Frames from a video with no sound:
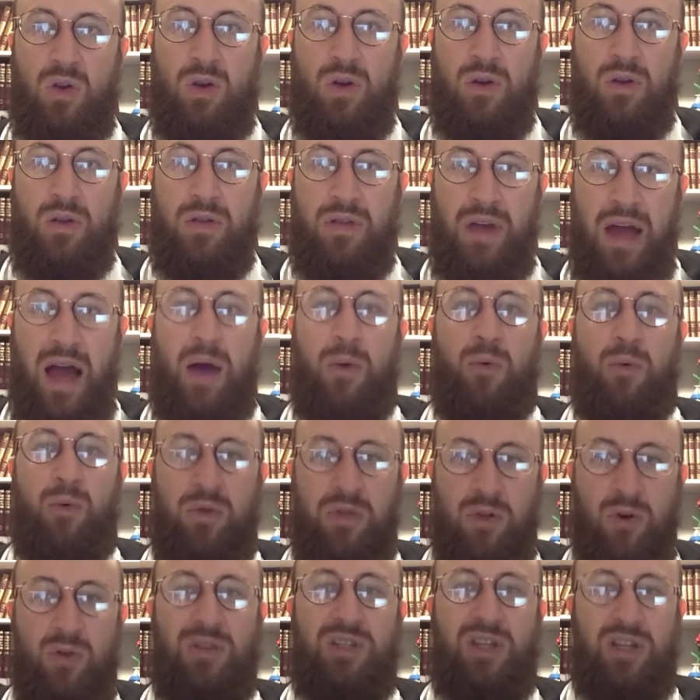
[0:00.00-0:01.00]

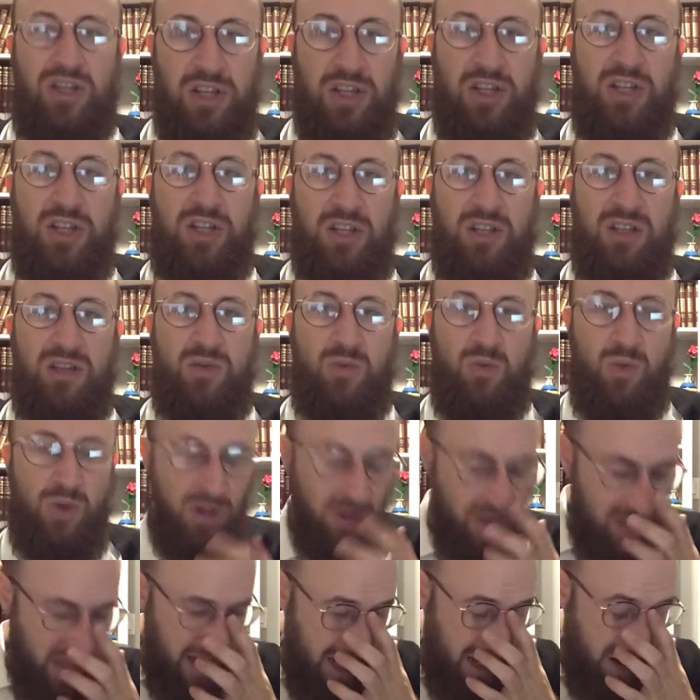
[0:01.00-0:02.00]
those conditions would
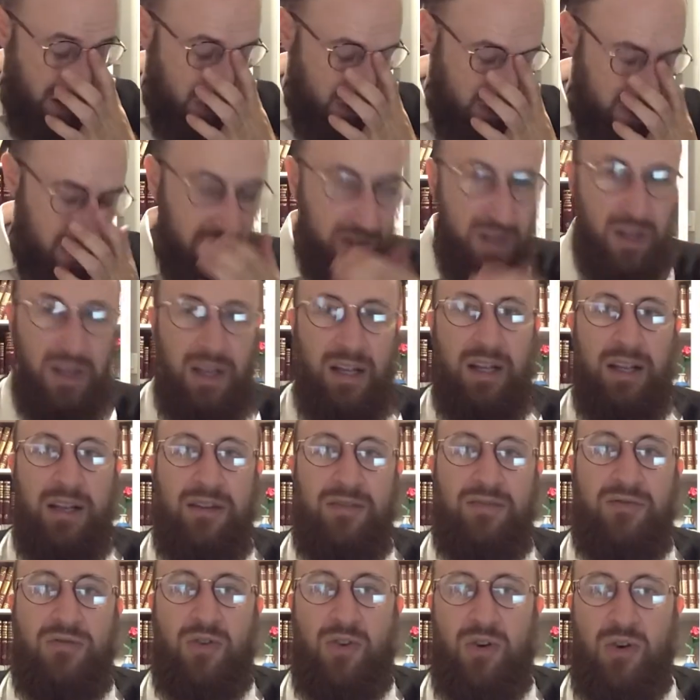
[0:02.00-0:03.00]
allow
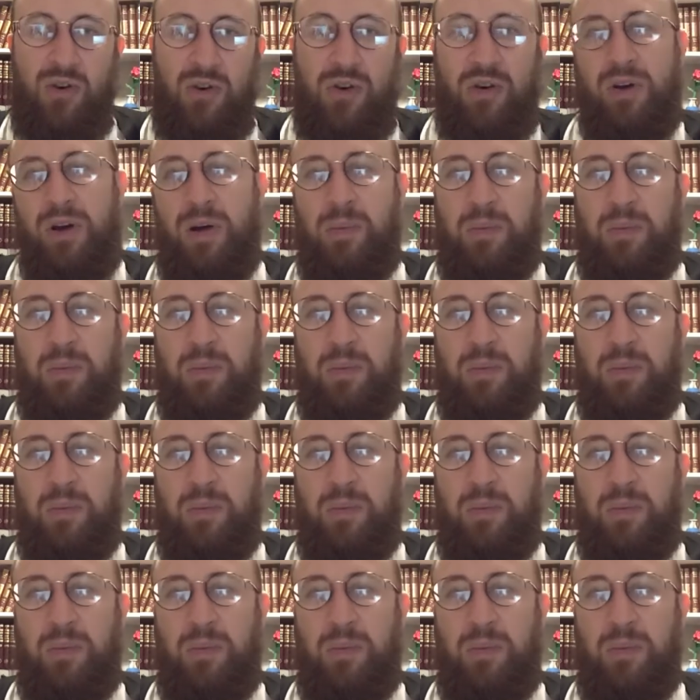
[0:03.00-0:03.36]
for a